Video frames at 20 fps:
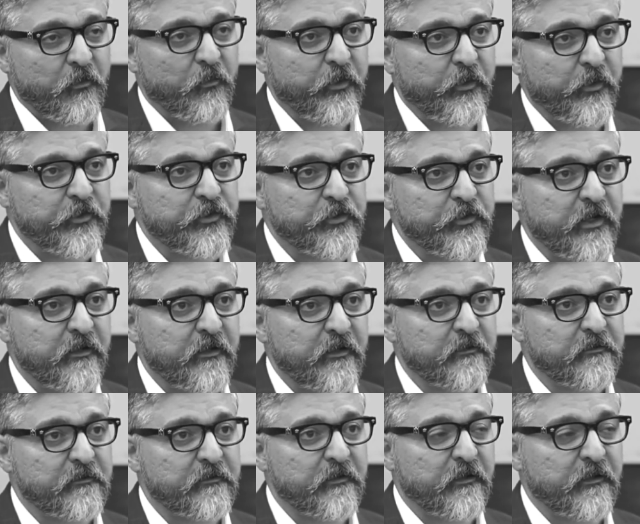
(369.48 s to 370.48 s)
which
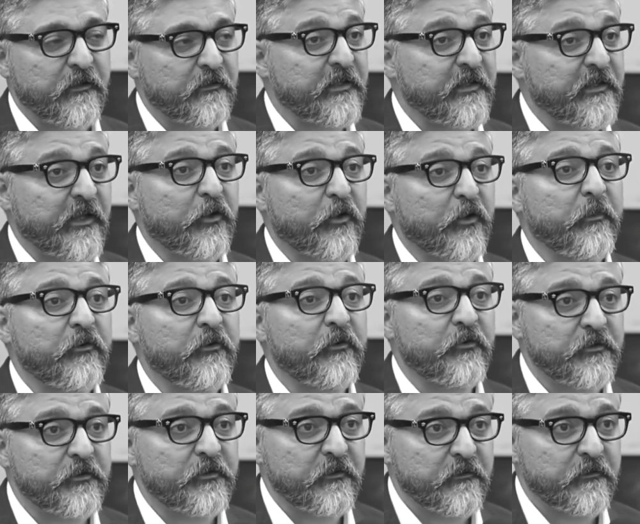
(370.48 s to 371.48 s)
has
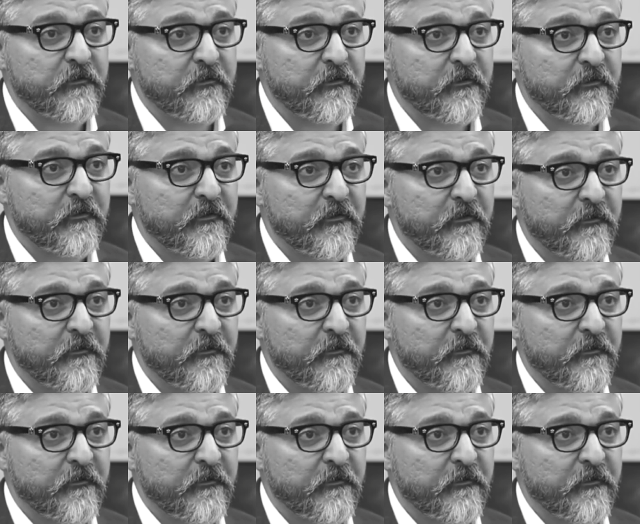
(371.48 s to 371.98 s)
psychometricians,